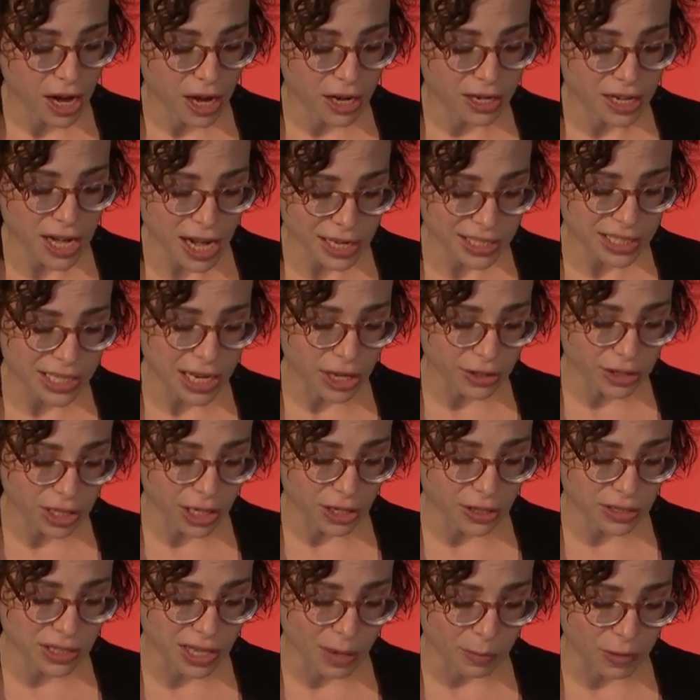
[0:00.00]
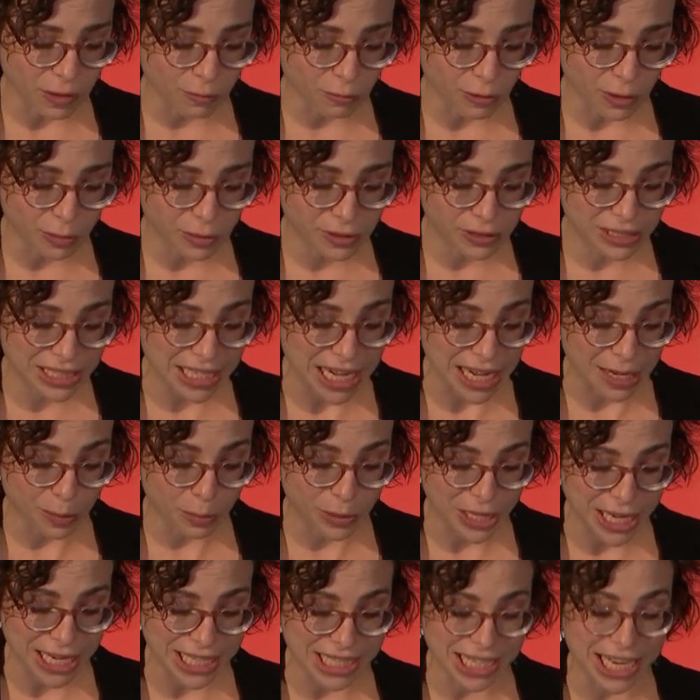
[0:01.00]
Our next healthcare summit will
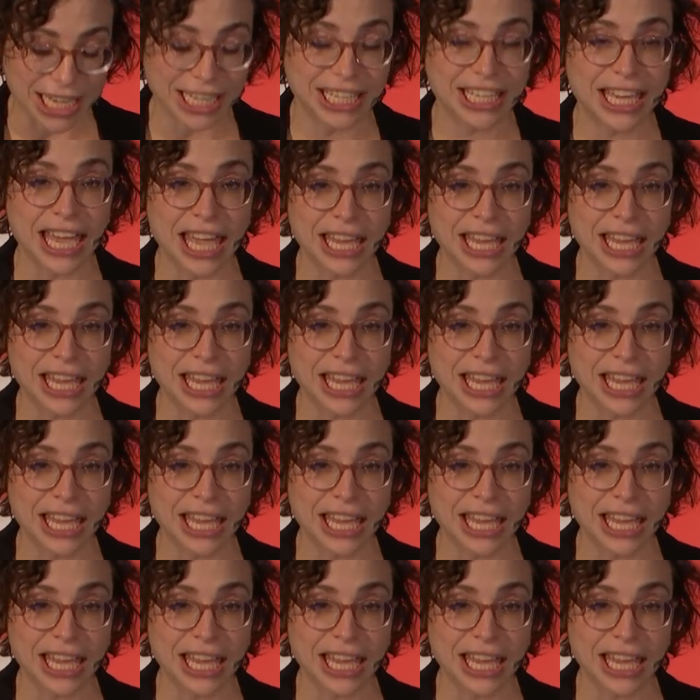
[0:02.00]
take place